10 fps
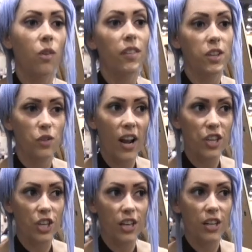Well, the
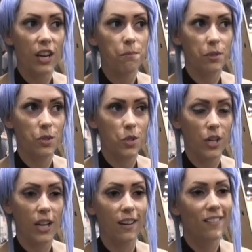director and producer
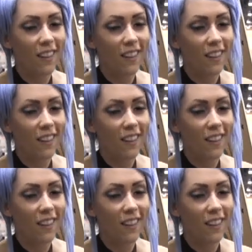did.